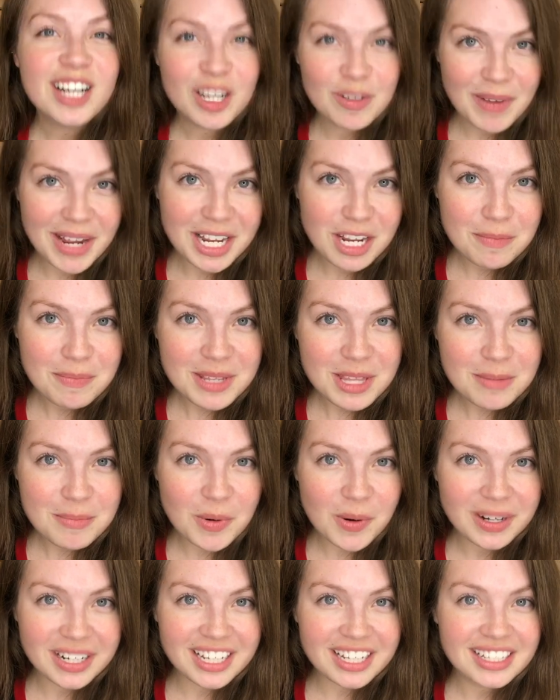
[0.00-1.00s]
wake up in the
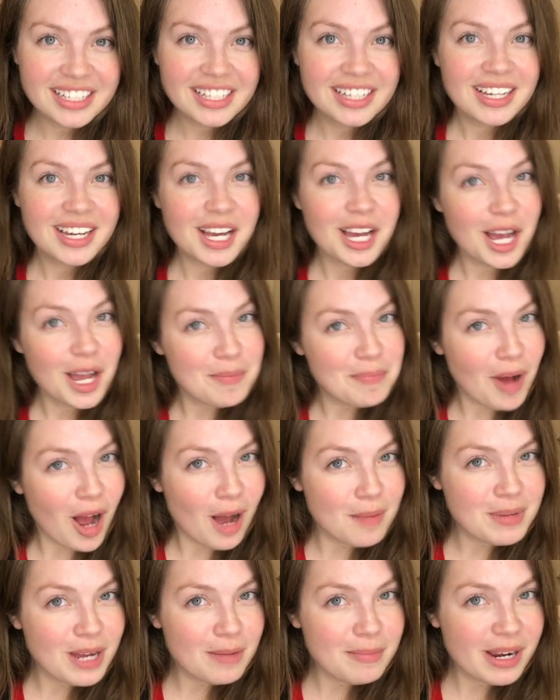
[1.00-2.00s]
morning, I
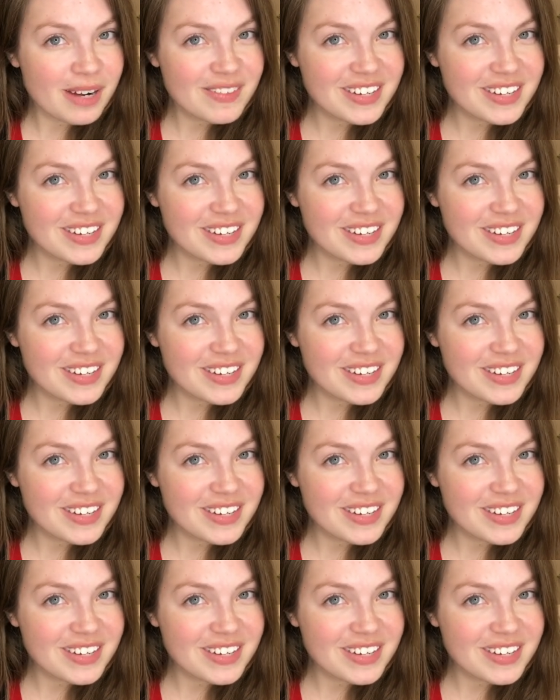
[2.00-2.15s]
pop out my